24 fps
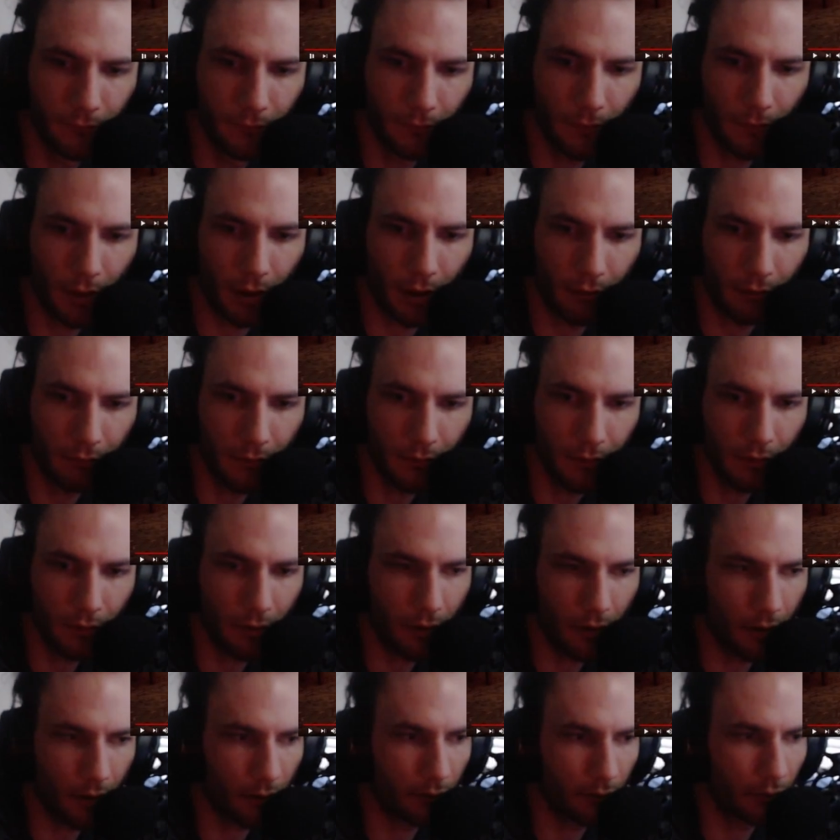Yeah.
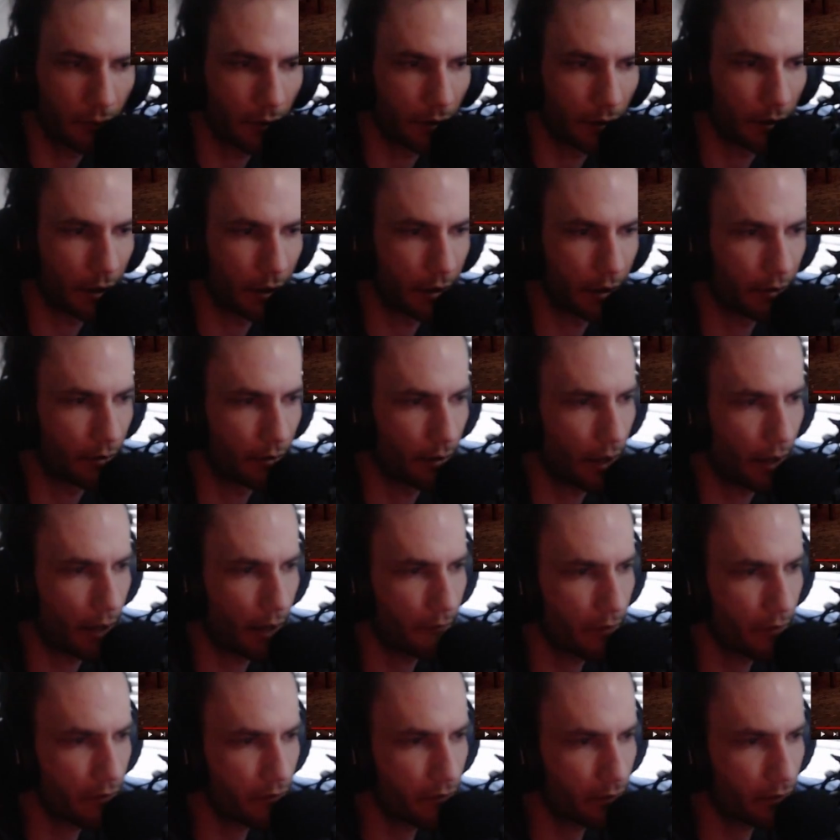And then,
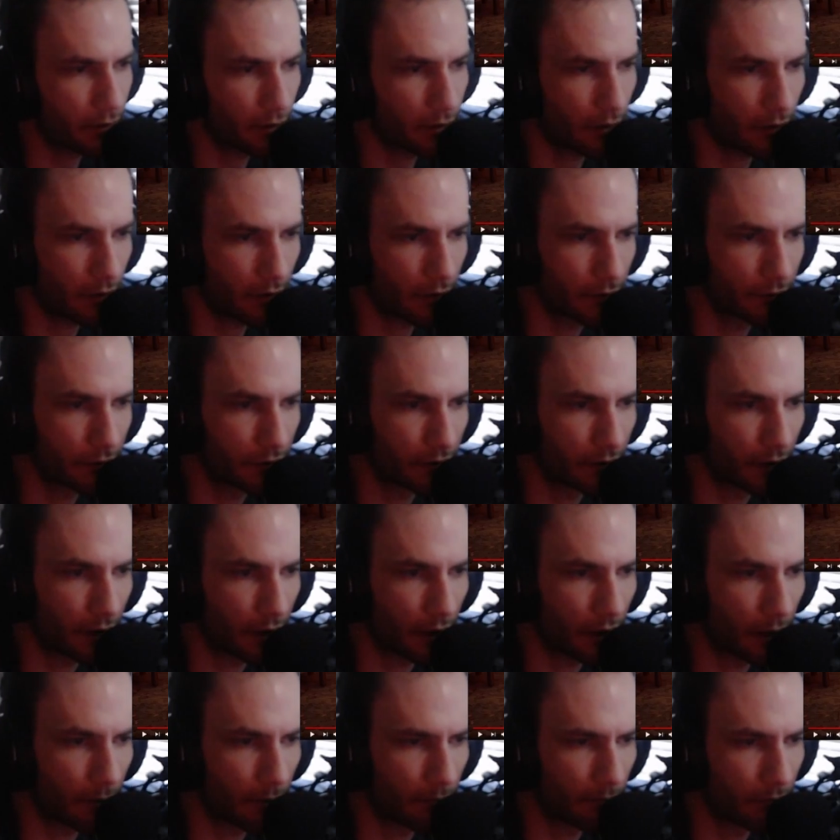have you ever heard of a
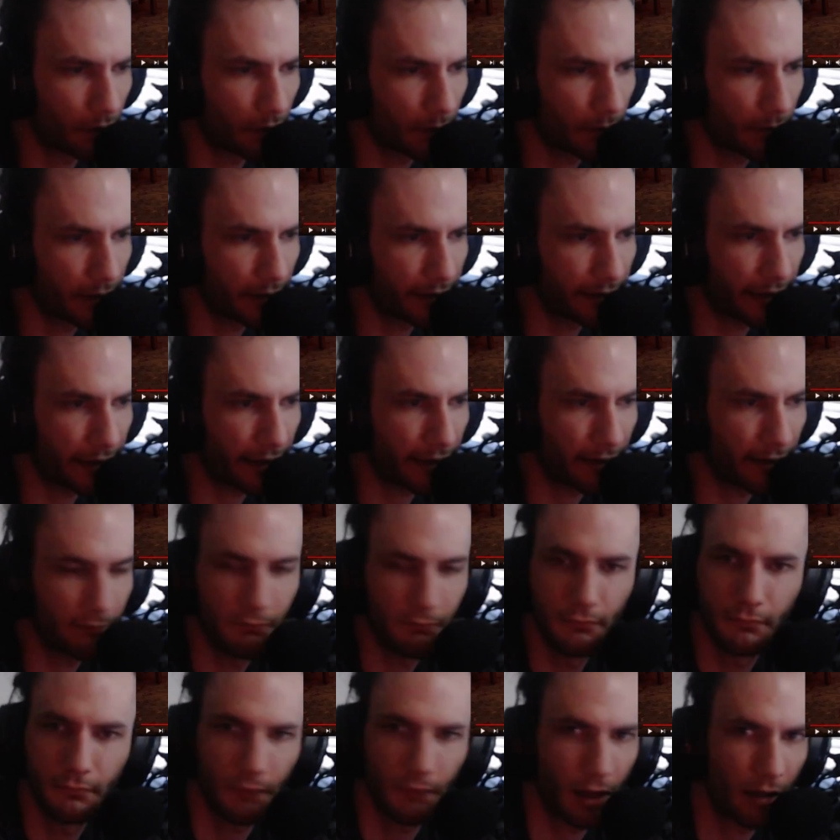um, burping cat?
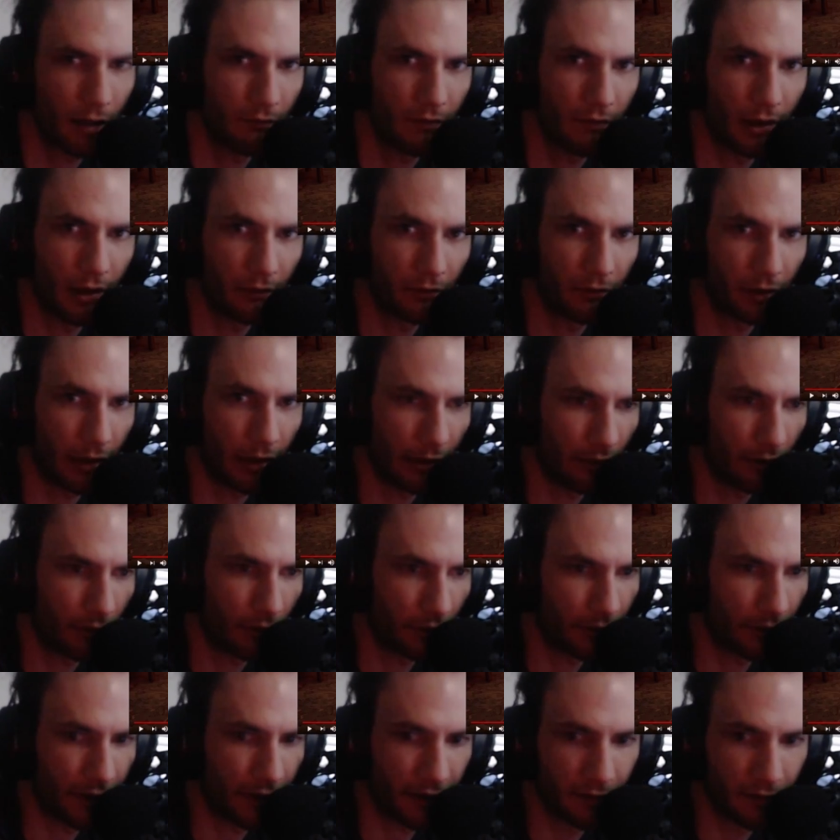I've never
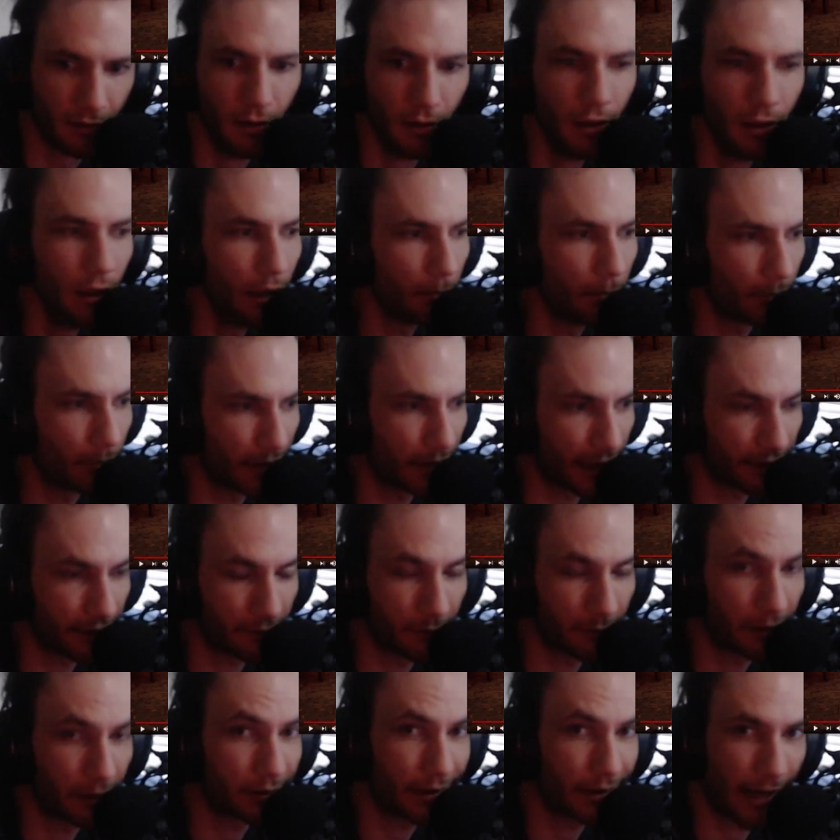heard of that, but that's
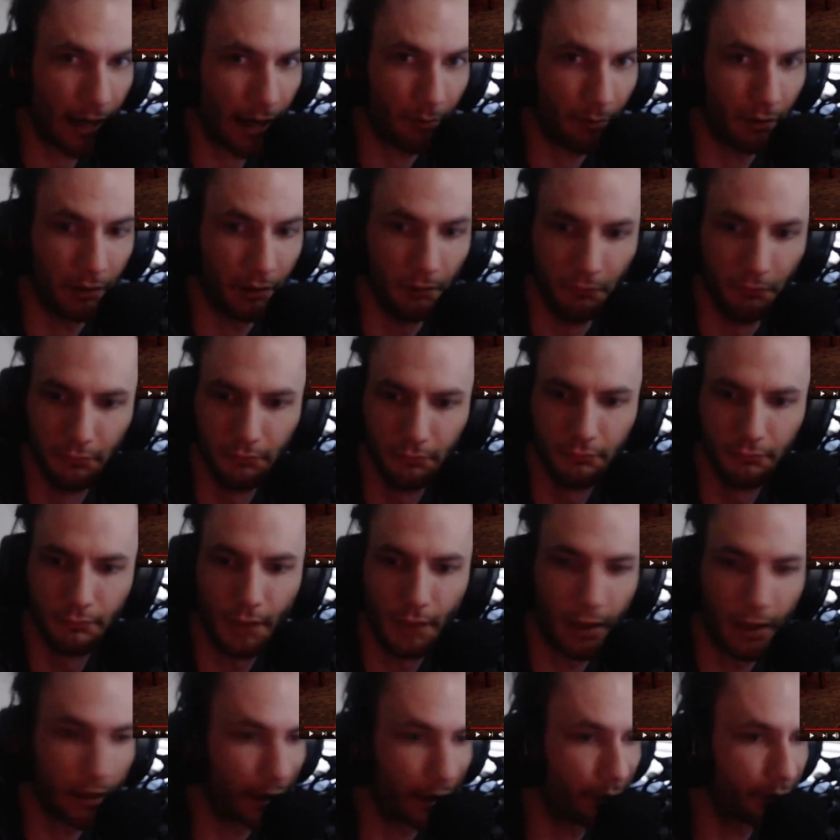about to happen.
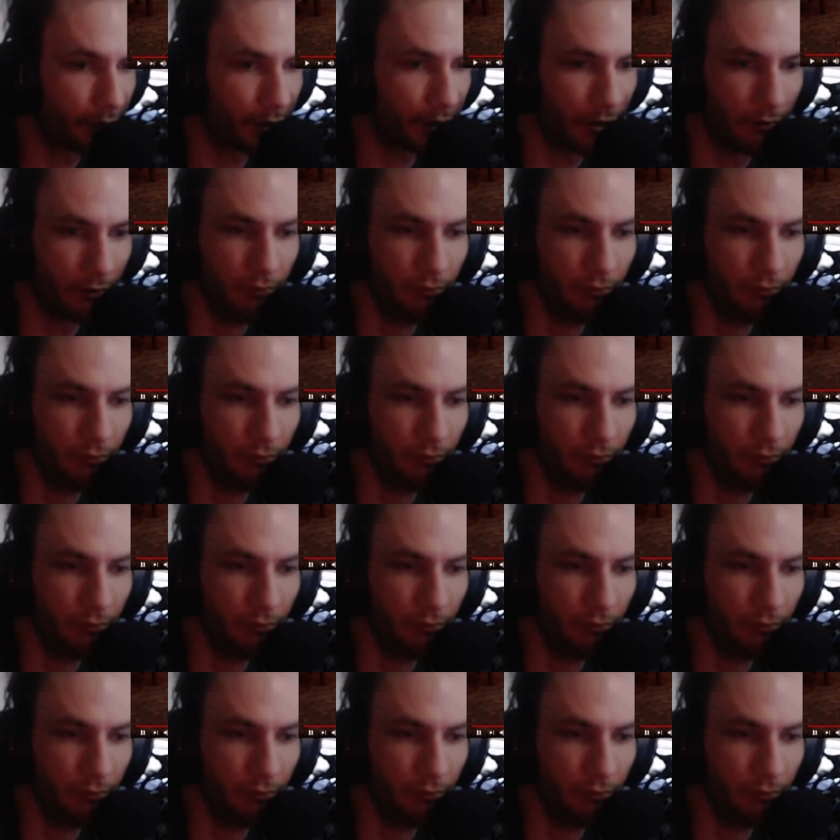I guarantee you.